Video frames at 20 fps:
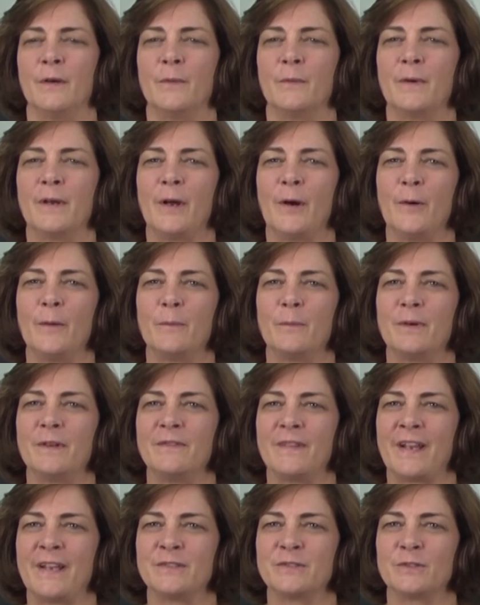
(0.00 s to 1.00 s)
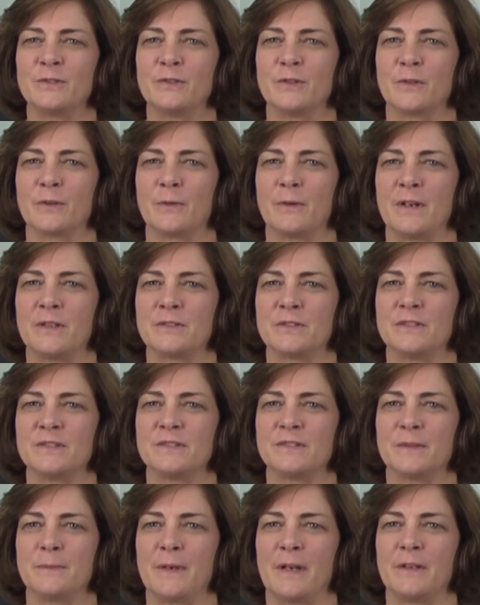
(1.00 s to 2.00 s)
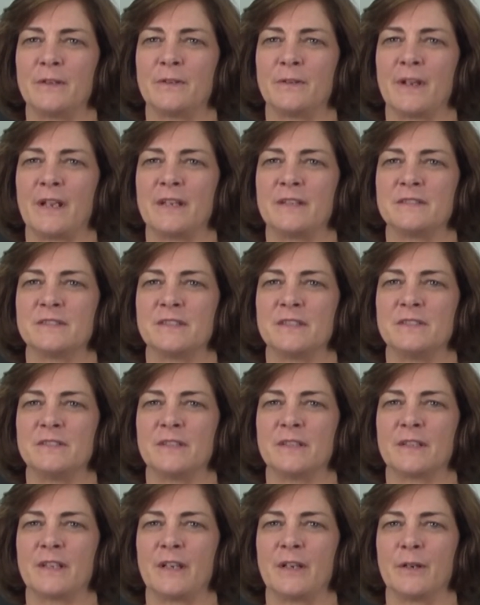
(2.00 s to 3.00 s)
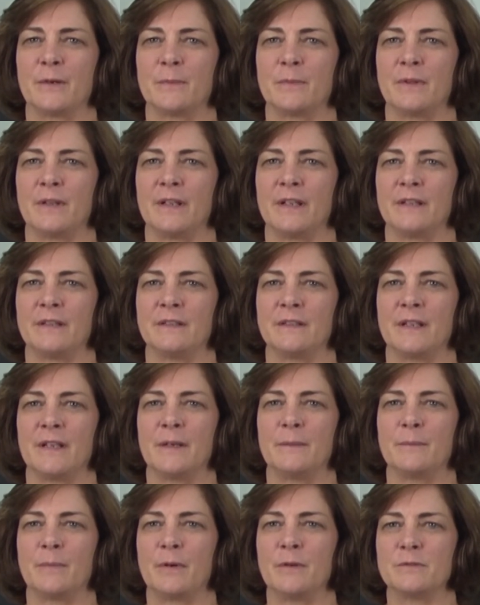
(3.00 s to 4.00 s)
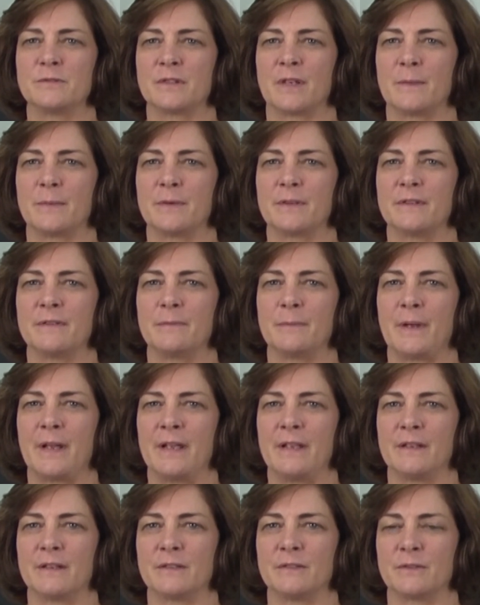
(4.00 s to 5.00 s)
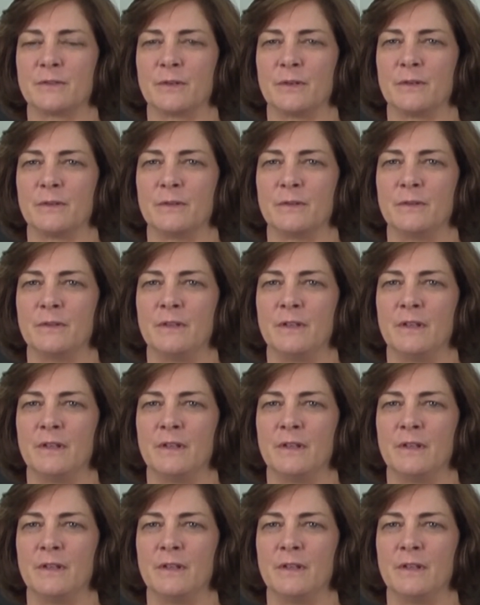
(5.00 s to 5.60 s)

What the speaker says: We hope we've answered your questions about your anesthesia care plan and post-operative pain control.